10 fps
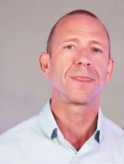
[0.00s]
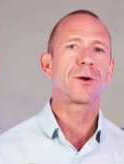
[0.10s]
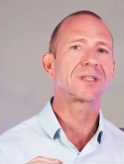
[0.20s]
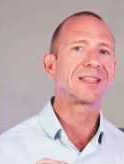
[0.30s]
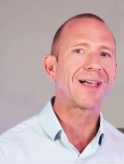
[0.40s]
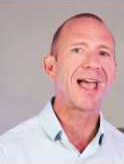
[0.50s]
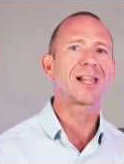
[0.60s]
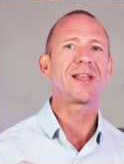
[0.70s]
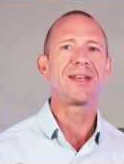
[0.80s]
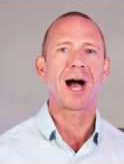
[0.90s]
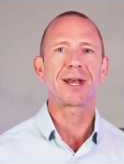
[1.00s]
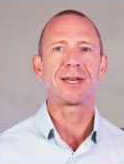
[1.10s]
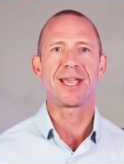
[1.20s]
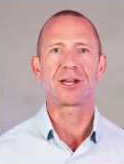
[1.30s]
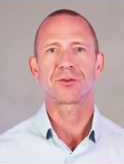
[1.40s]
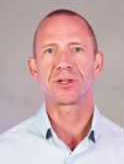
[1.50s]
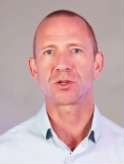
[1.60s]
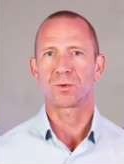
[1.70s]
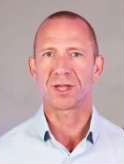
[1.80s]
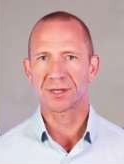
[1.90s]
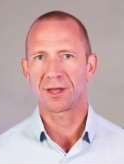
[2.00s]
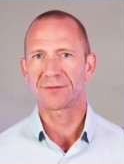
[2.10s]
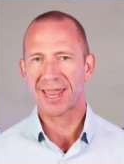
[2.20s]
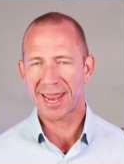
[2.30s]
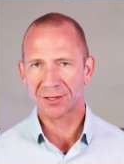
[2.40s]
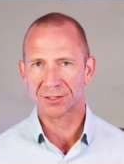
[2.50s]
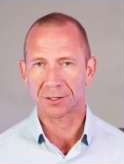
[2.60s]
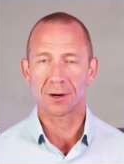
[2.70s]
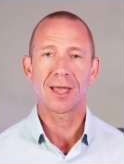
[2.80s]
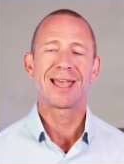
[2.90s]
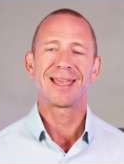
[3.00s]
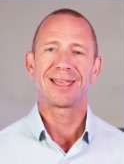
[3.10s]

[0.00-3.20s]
there is likely not an increased risk of cancer